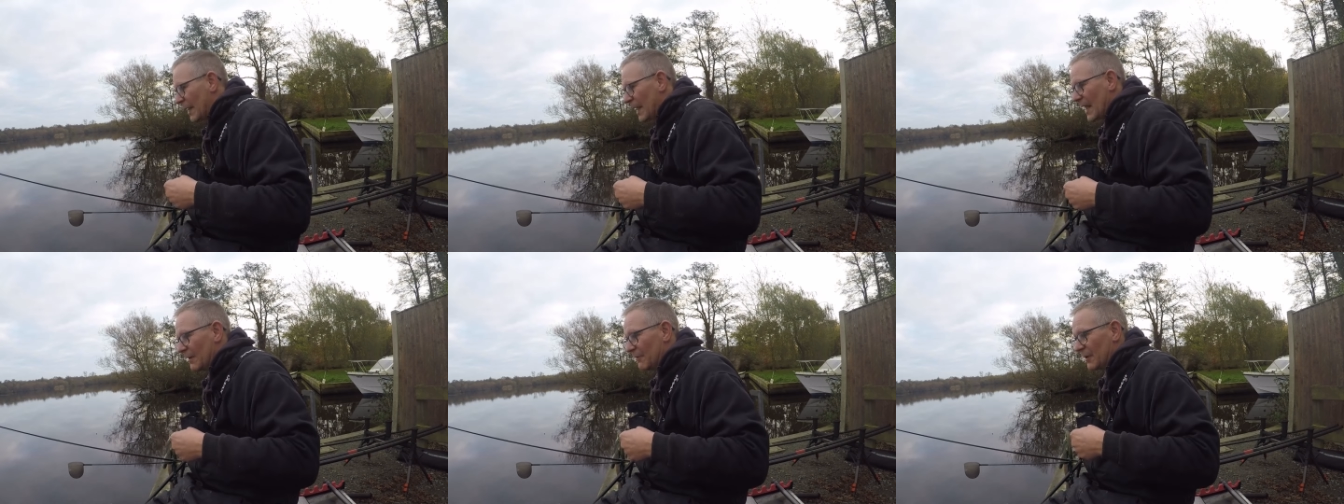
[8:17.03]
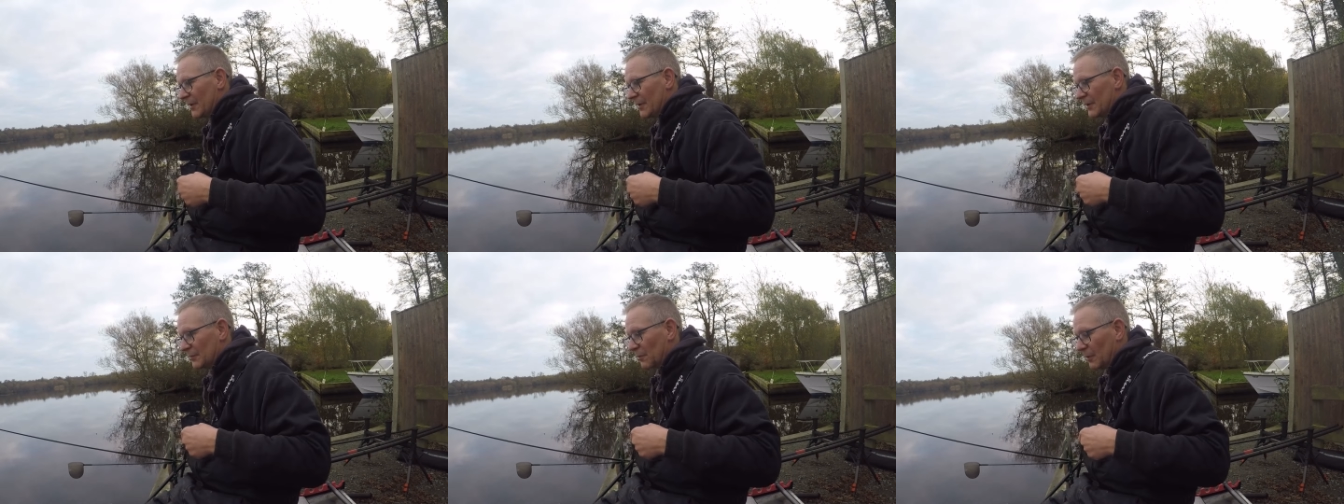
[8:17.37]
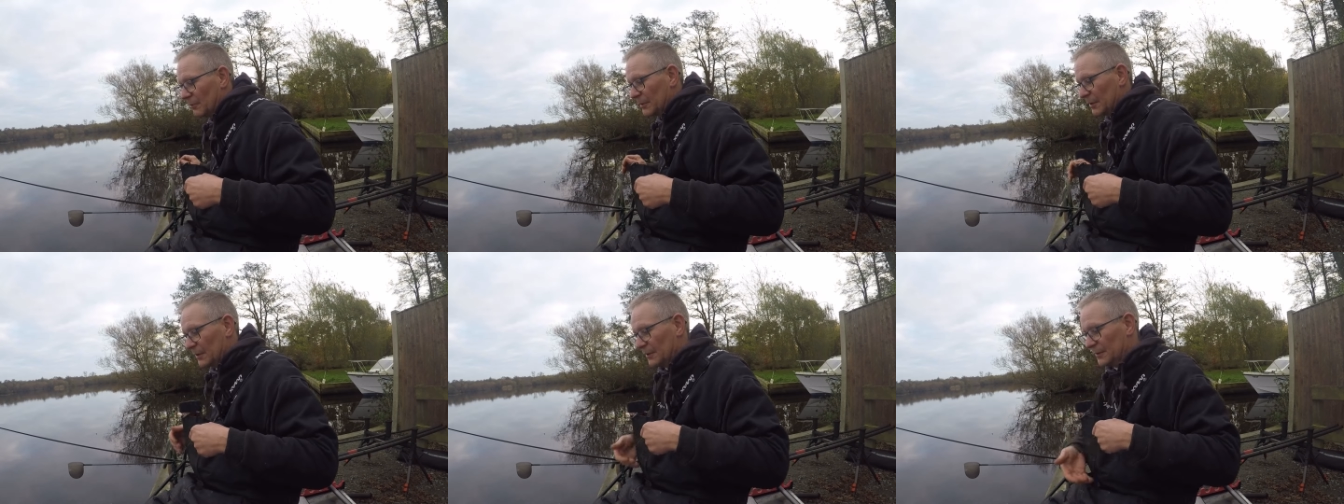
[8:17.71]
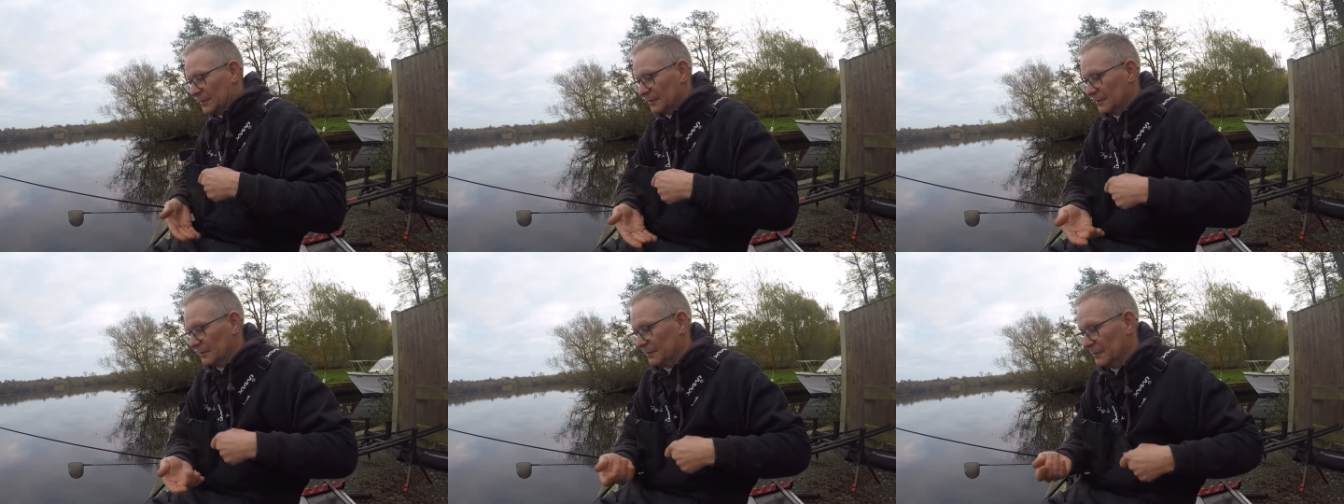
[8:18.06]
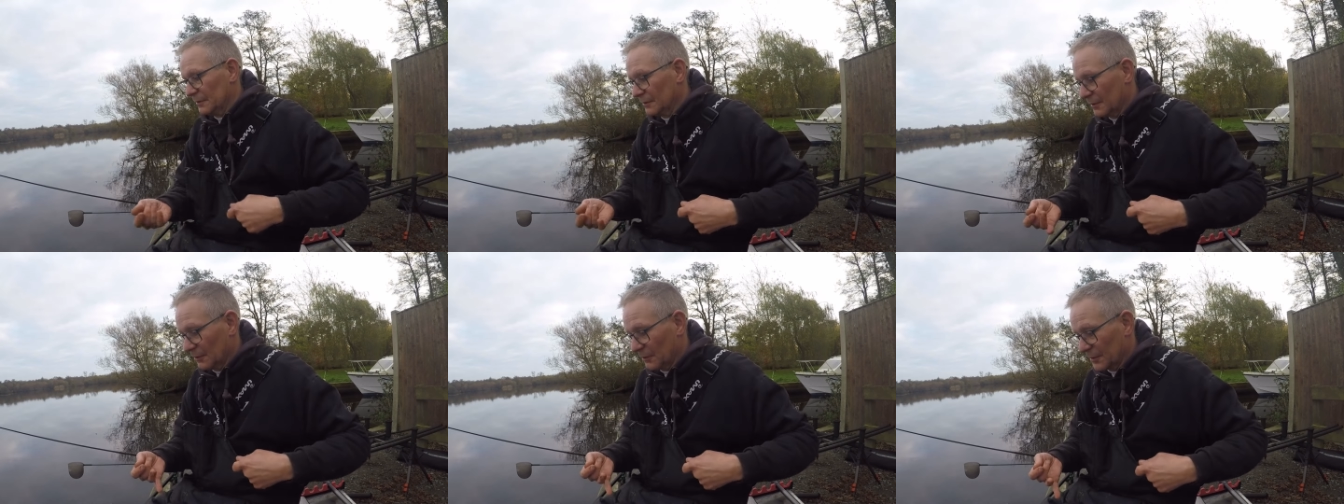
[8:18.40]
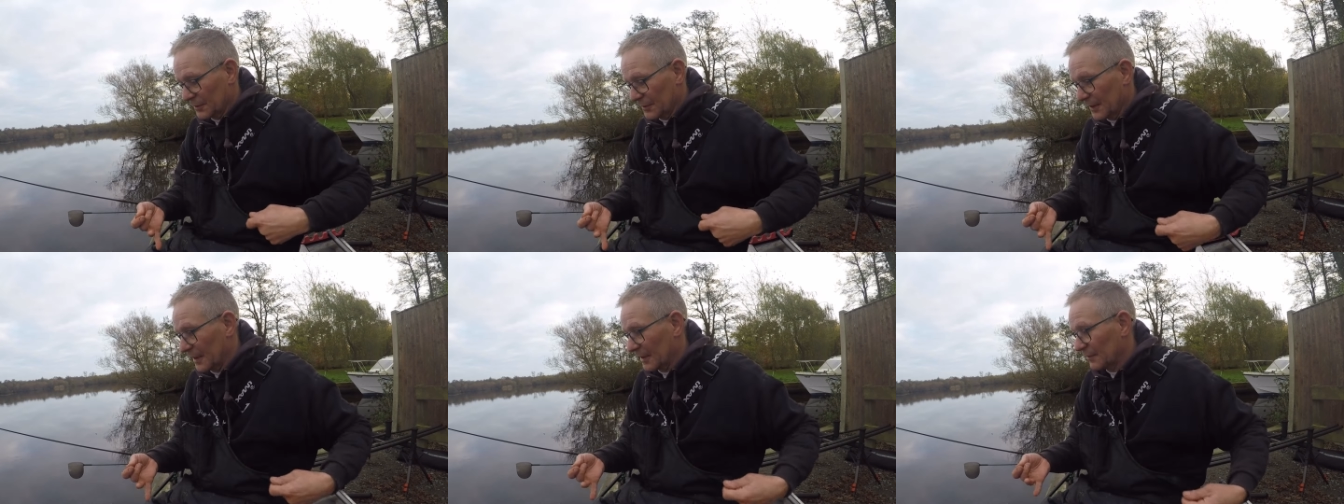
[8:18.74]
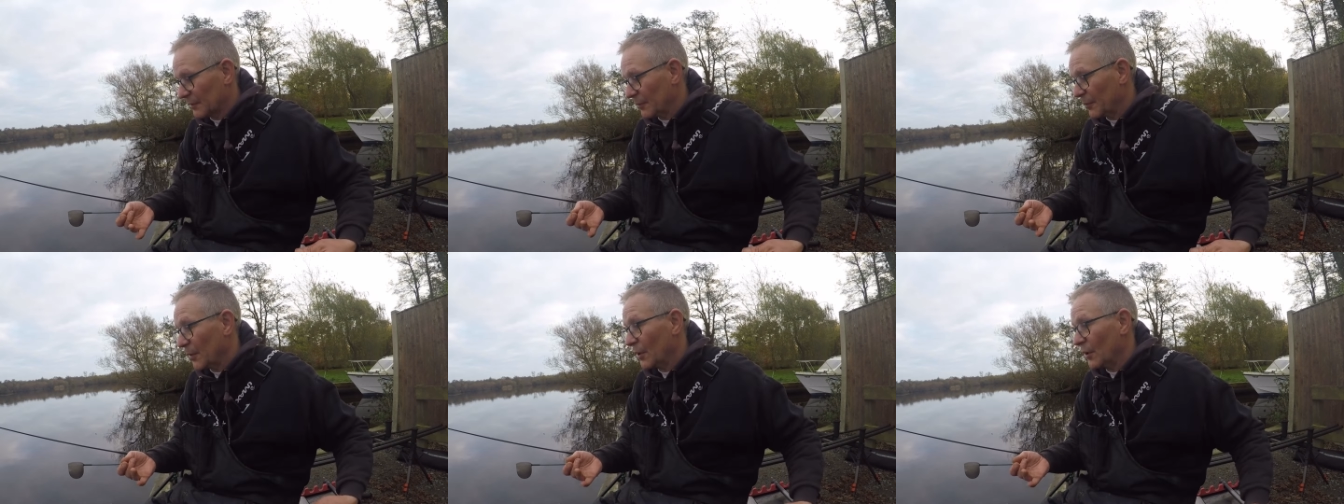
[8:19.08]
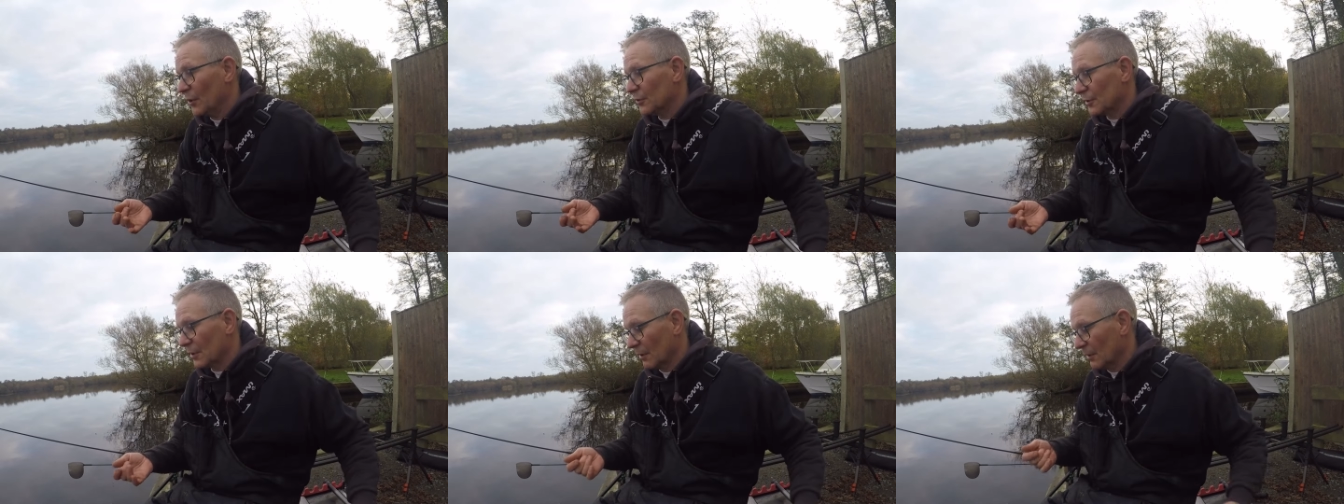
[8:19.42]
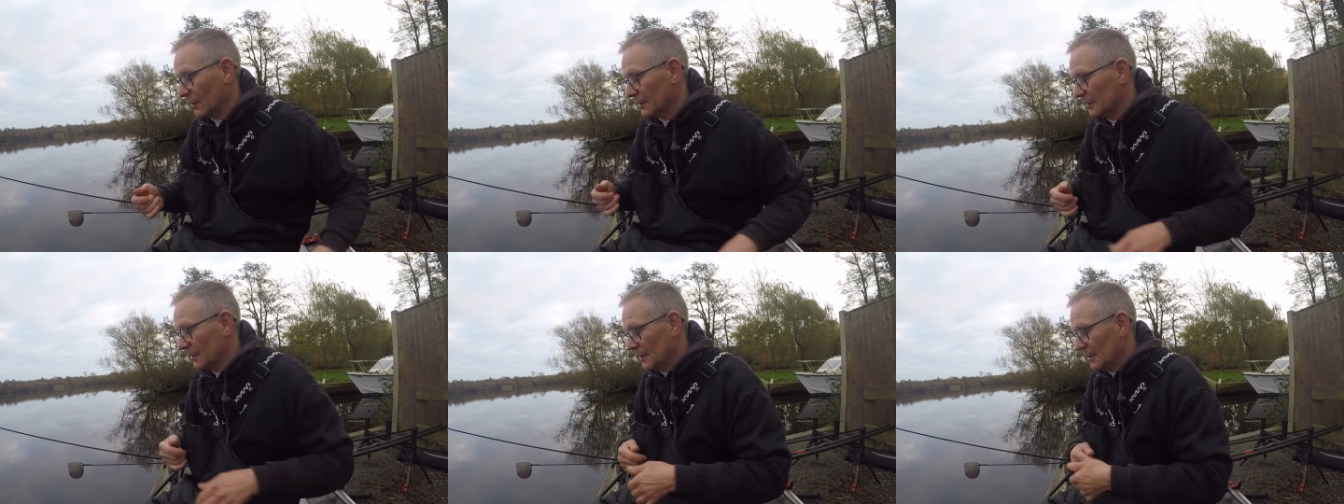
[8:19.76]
heavier, this one, because I was thinking of a perch line.